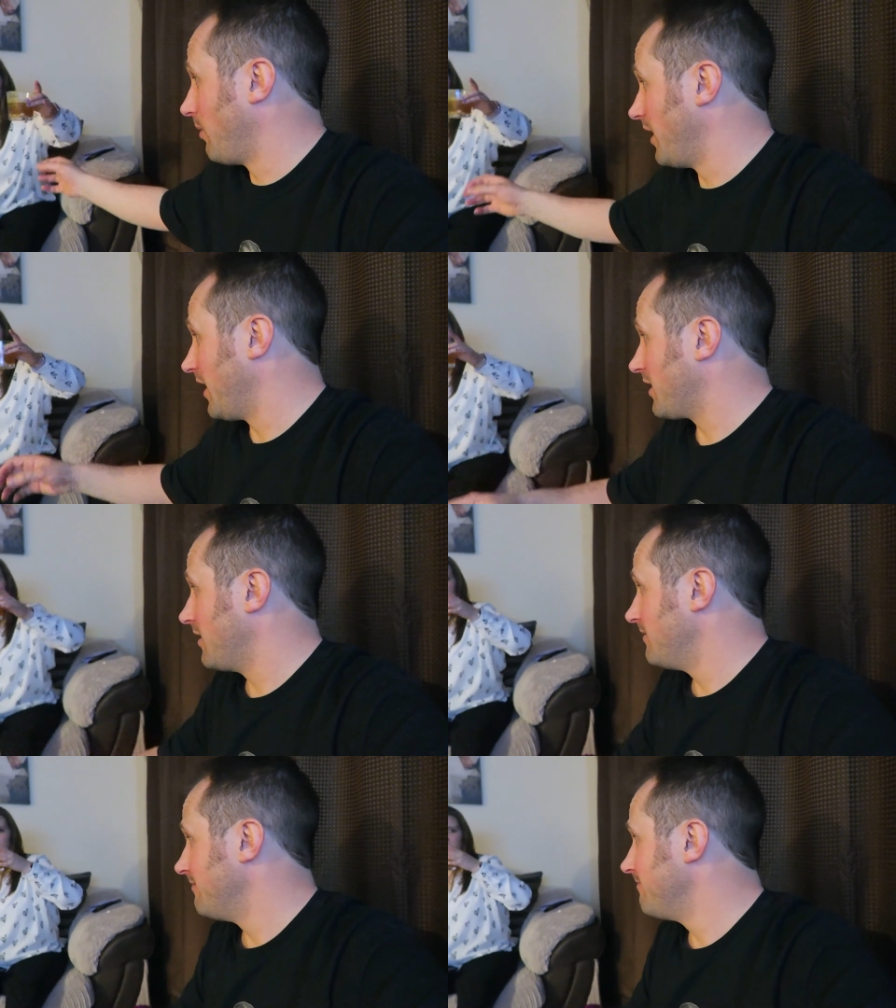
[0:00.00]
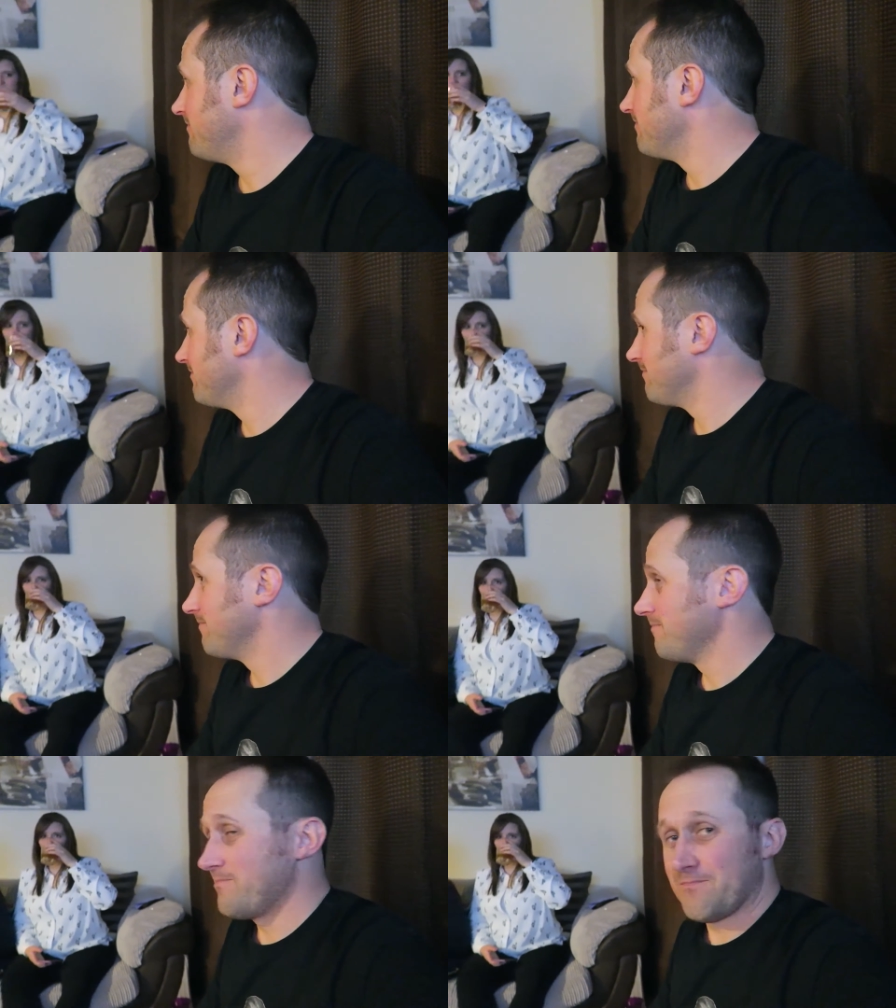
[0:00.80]
milk. phone
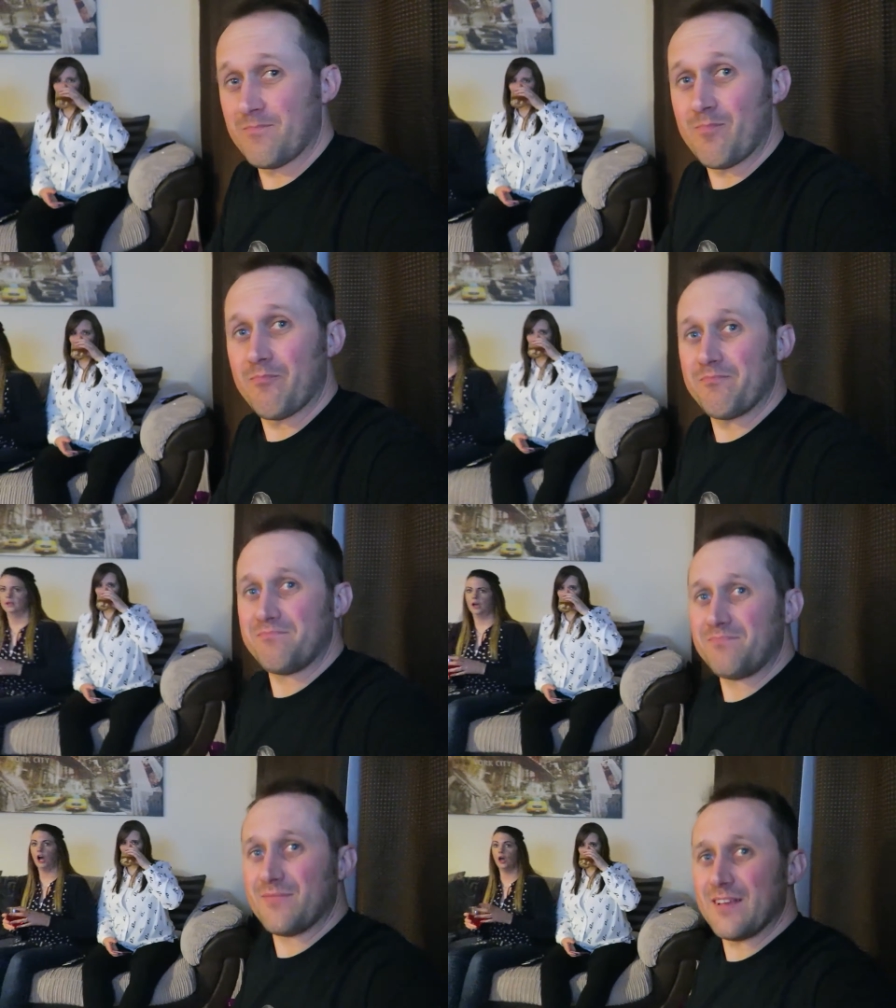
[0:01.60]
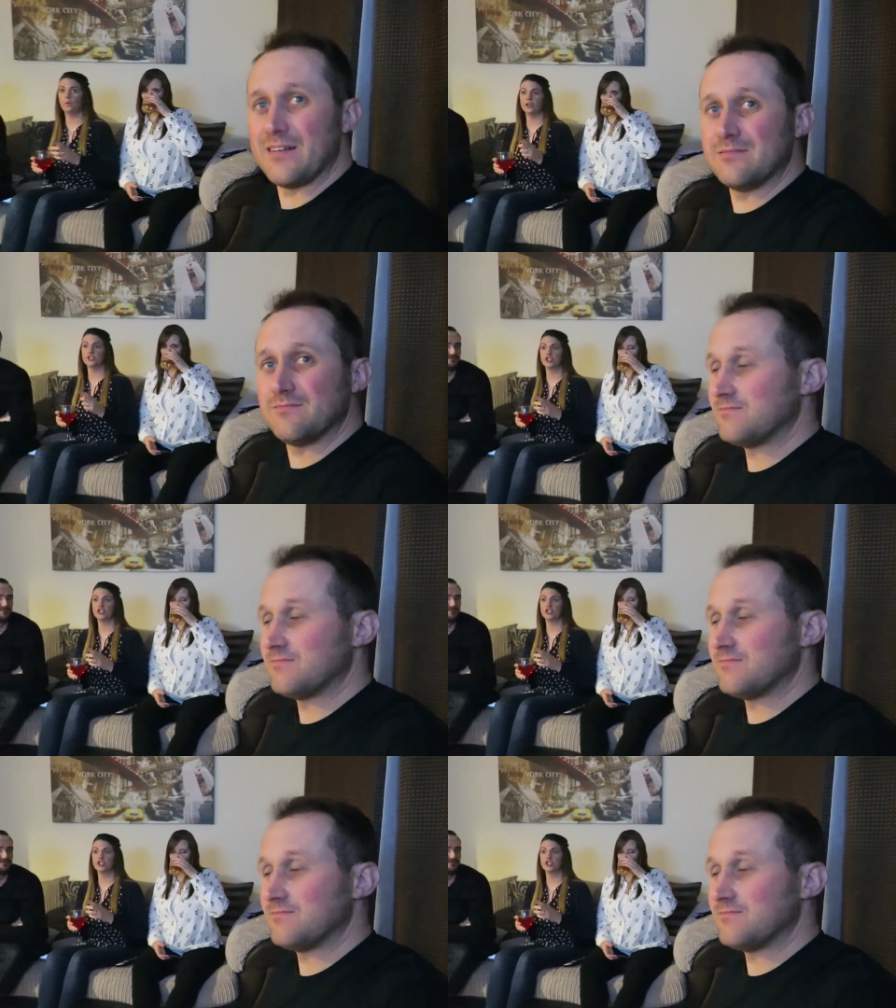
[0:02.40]
me on. I want a